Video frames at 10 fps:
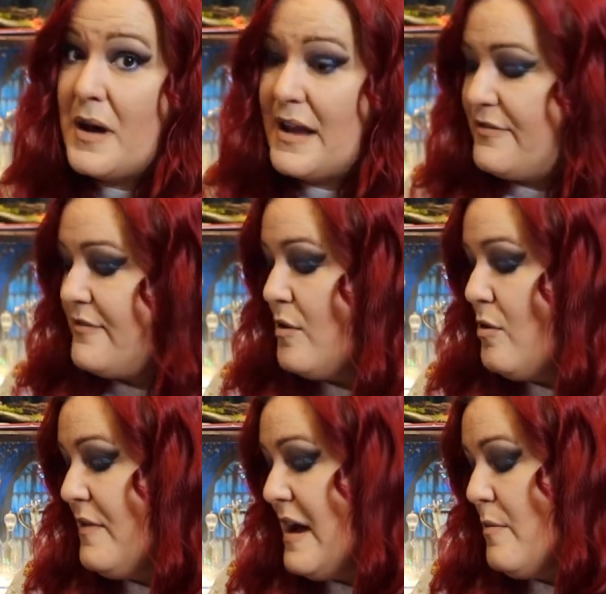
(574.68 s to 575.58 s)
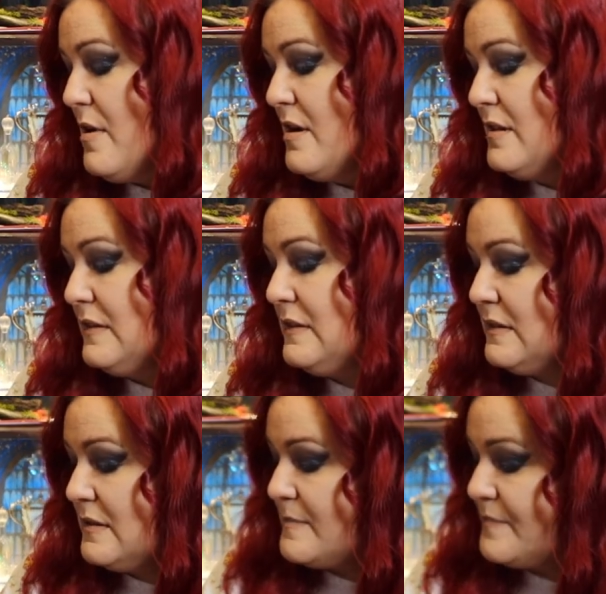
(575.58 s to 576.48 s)
my fault, that
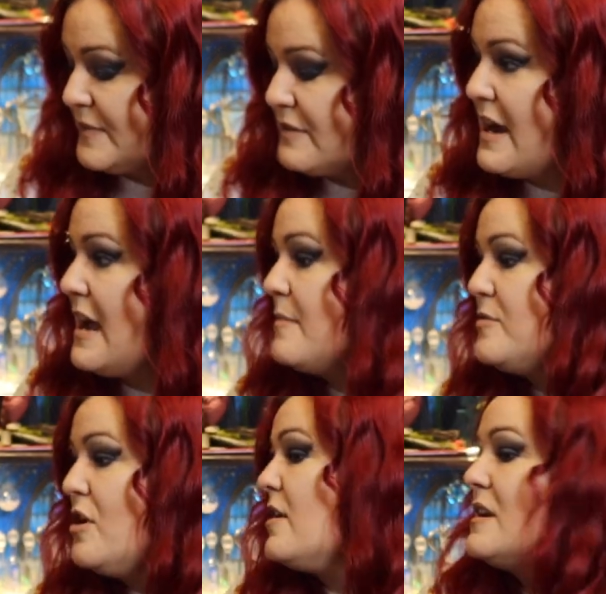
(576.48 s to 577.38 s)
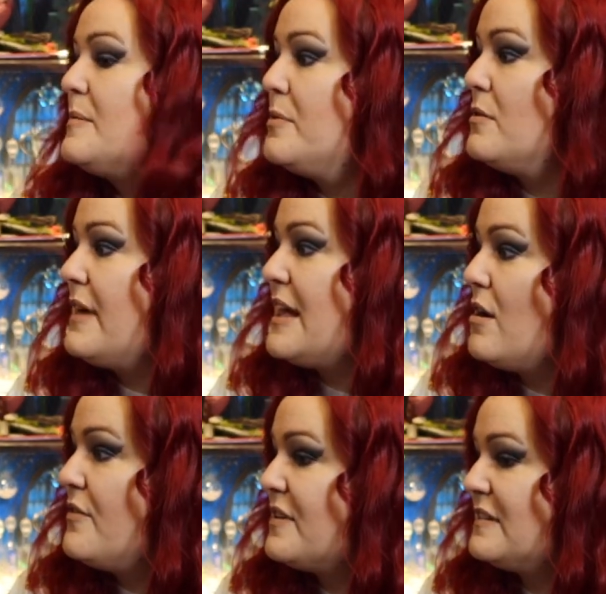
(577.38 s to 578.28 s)
was. Right, I'm not going to pull that
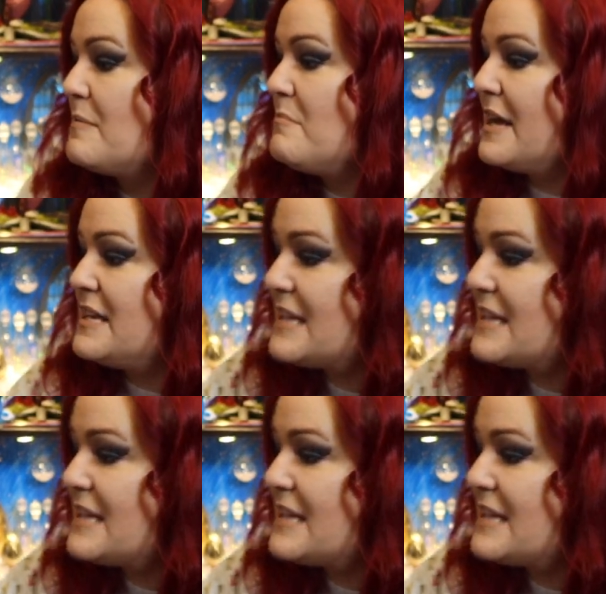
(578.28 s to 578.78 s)
off because I might